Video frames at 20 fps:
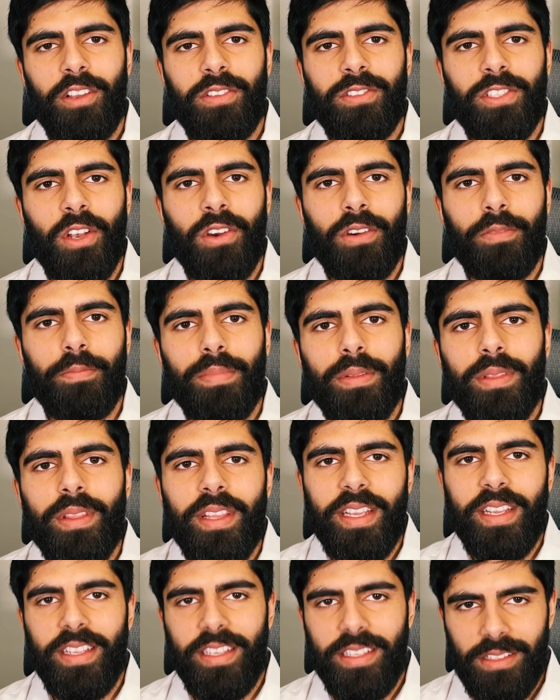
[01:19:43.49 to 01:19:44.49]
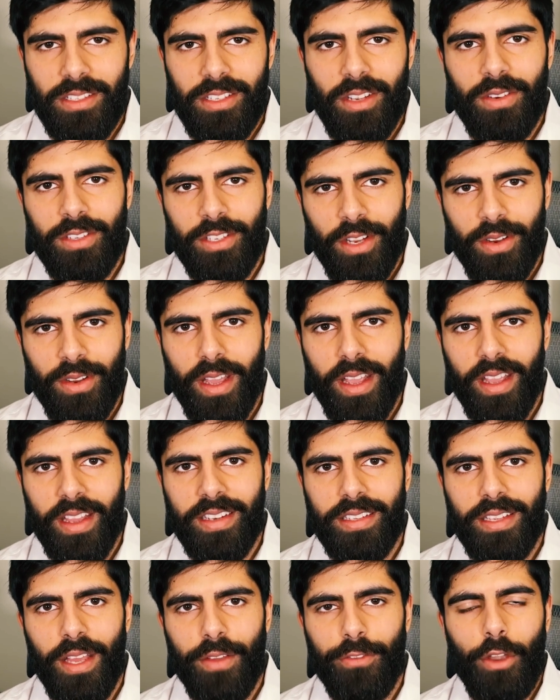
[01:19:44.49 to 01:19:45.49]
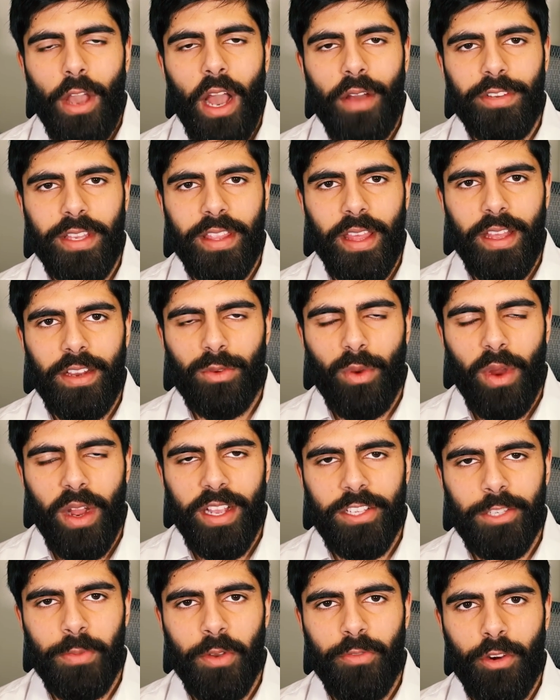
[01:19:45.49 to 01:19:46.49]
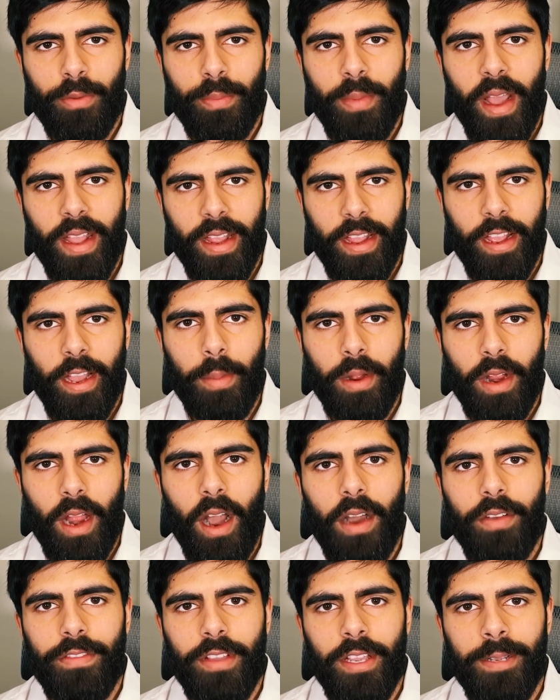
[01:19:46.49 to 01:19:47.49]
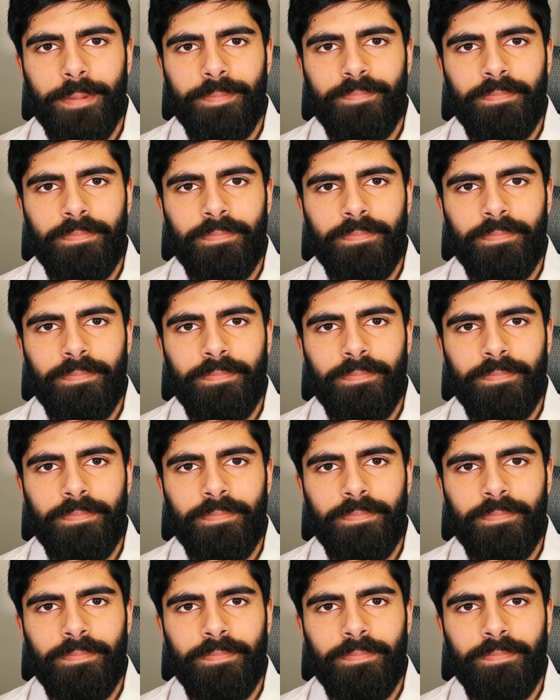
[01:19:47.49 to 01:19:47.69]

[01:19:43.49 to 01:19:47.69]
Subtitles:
so please don't donate if you have to think twice before buying a cup of coffee.